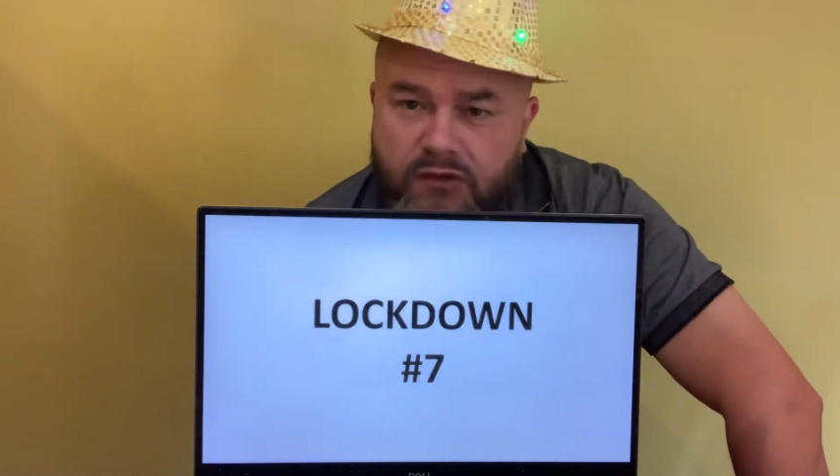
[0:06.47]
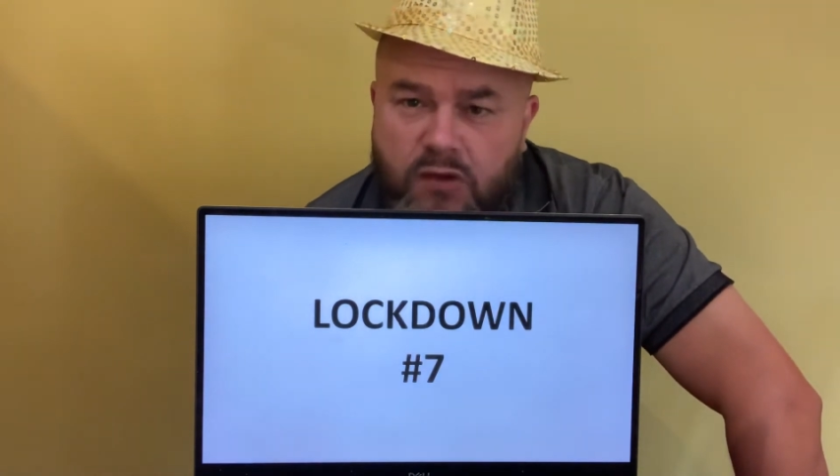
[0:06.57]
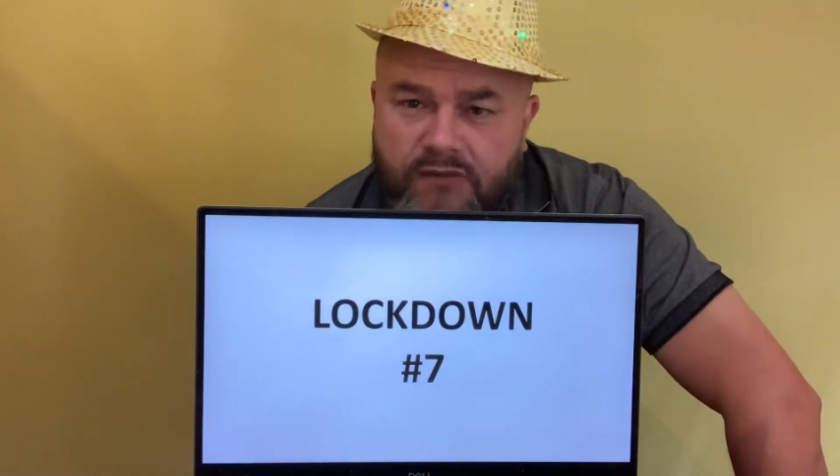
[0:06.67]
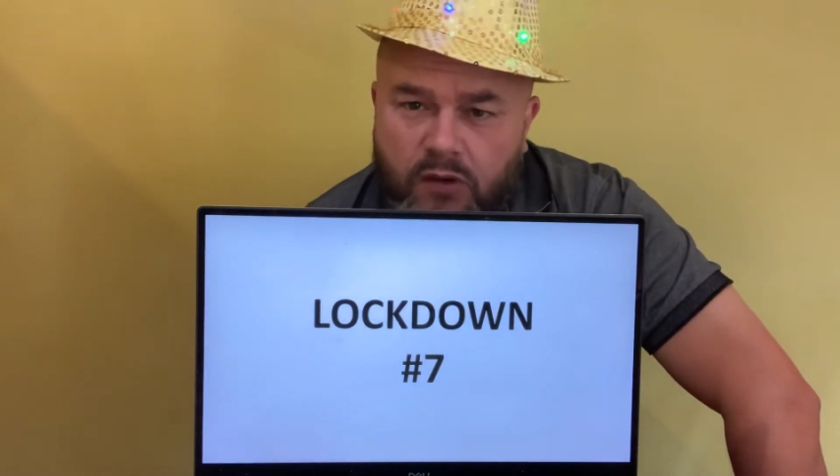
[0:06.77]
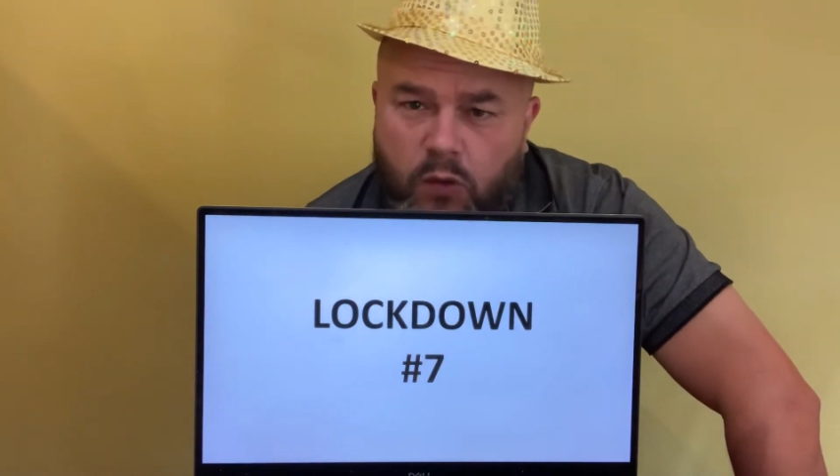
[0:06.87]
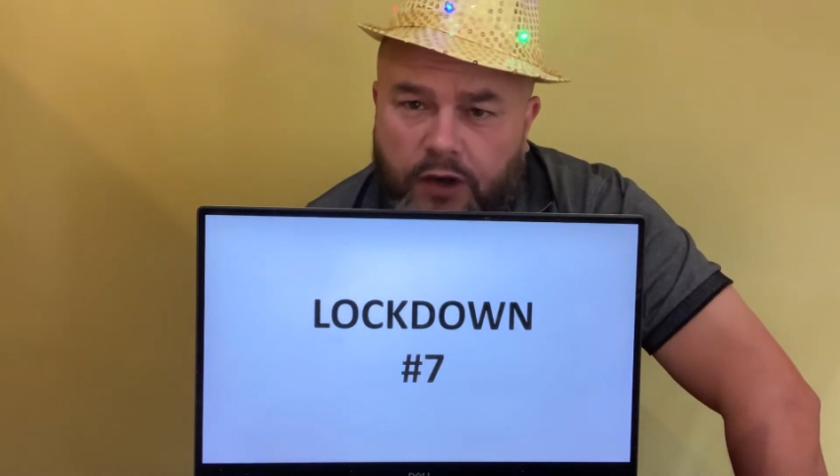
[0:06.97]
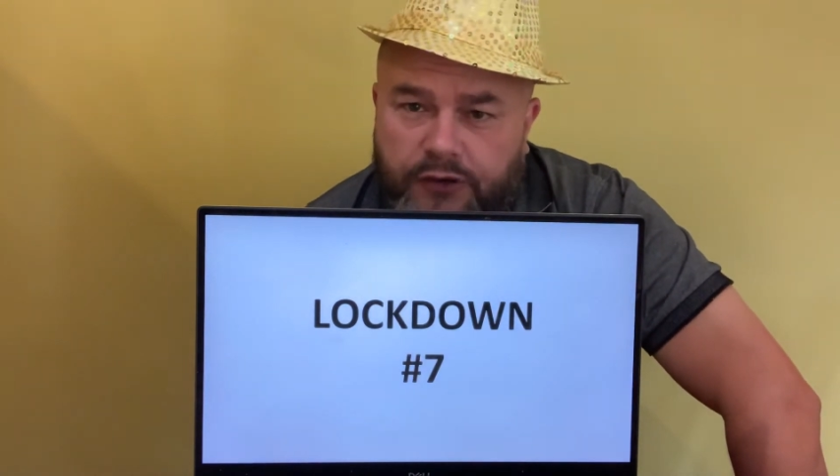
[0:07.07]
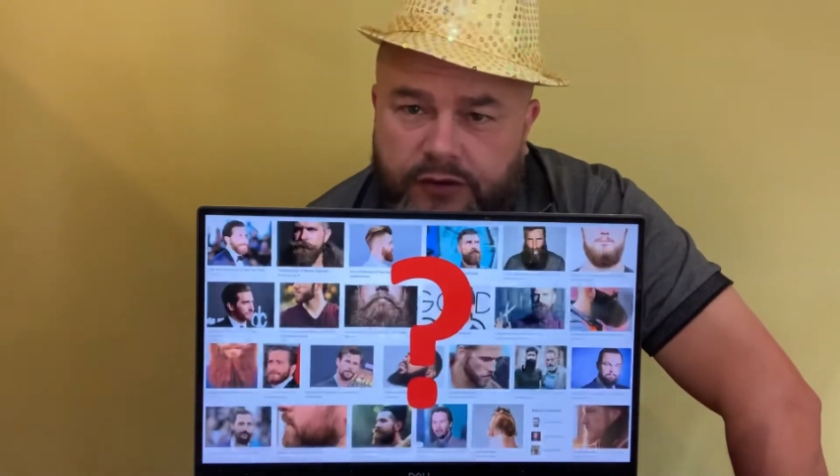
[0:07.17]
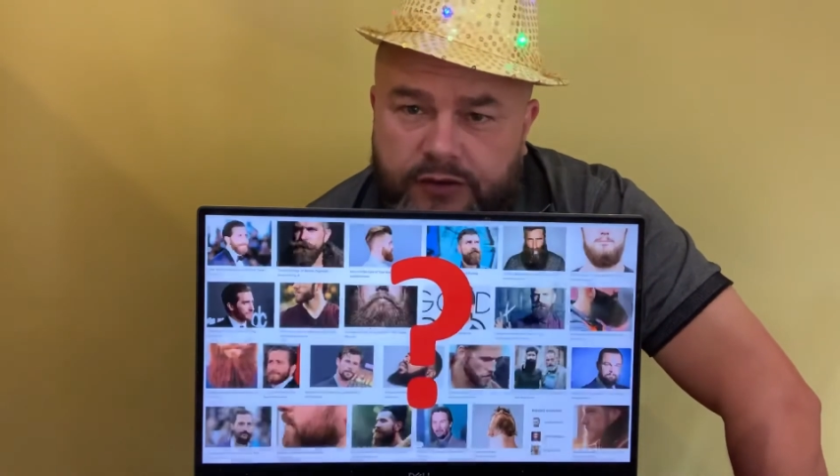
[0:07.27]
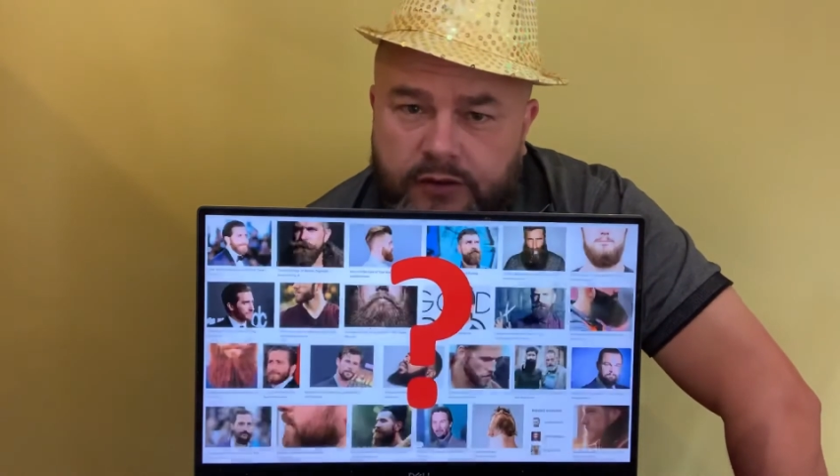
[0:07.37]
you ever
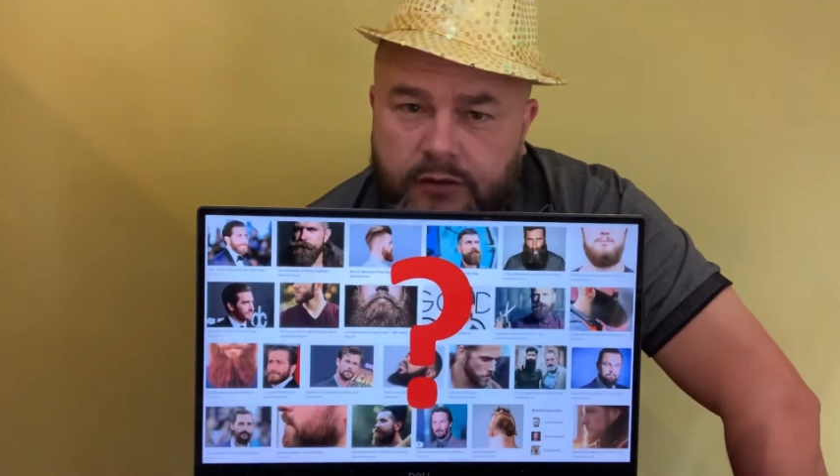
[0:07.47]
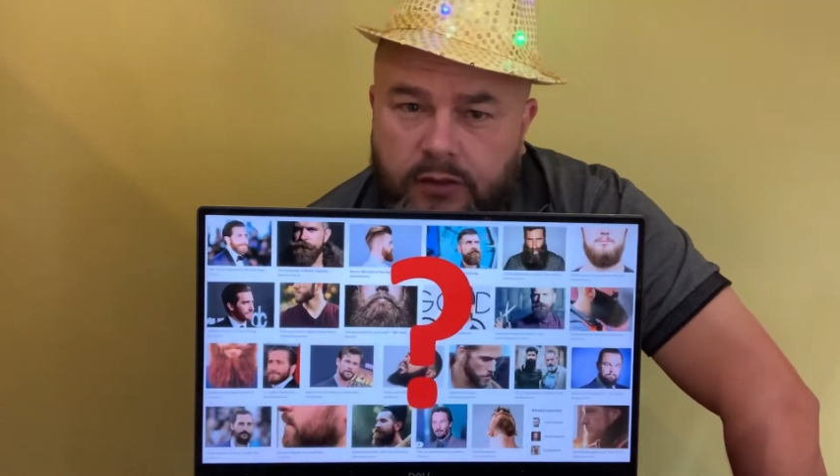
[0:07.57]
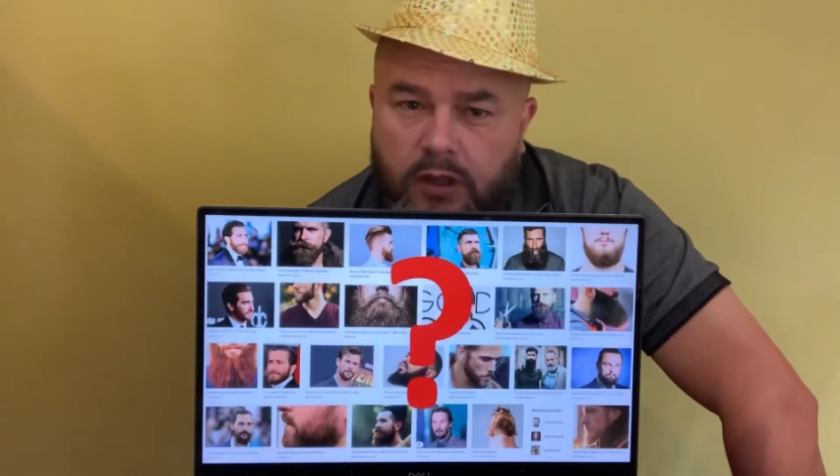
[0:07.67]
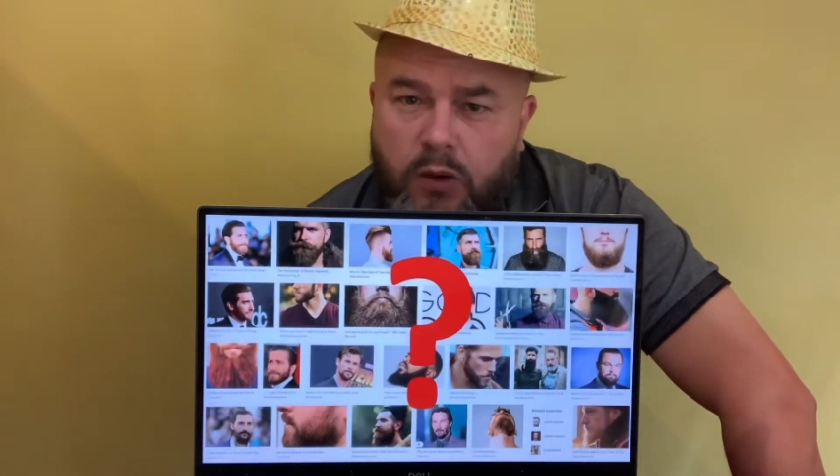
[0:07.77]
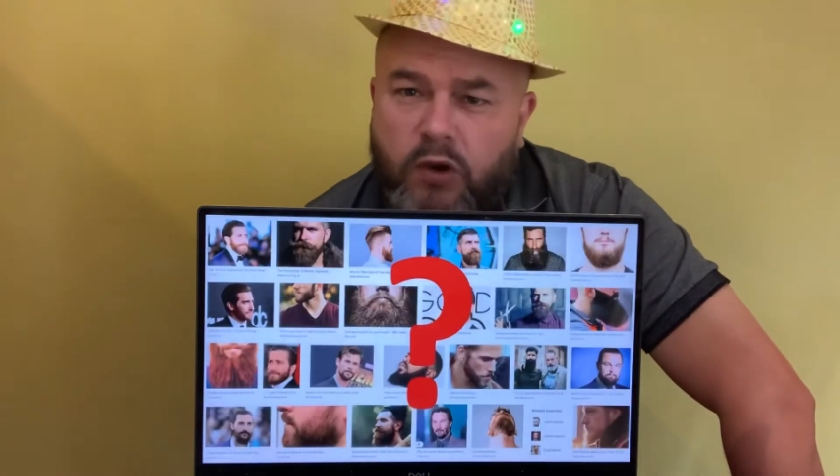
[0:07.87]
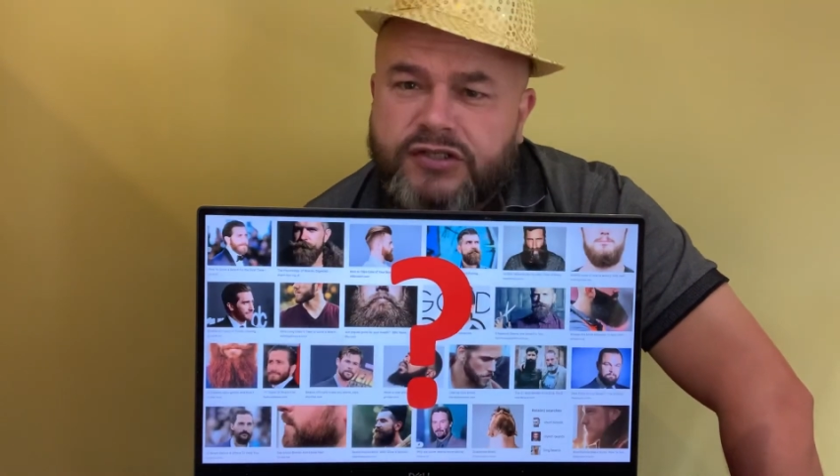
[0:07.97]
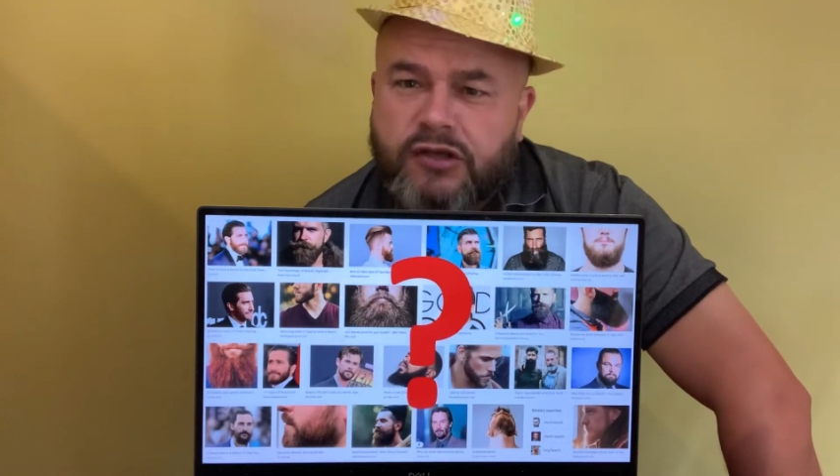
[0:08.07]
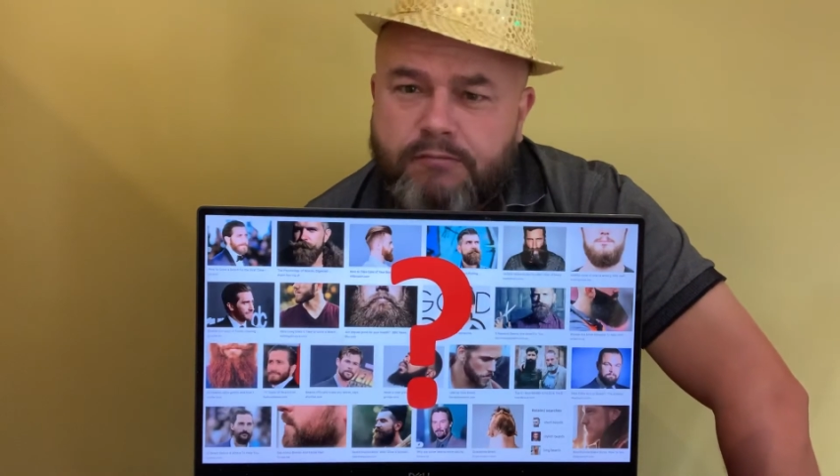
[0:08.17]
wondered why so